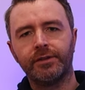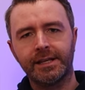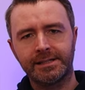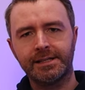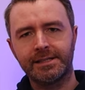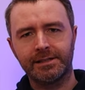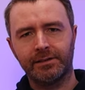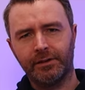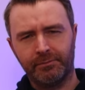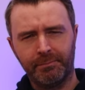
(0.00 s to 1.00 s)
this
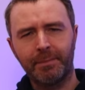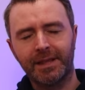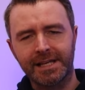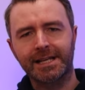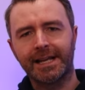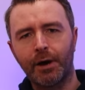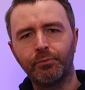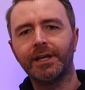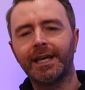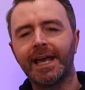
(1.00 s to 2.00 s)
is maybe this can
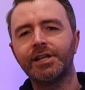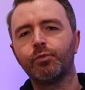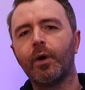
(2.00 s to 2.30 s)
help you gauge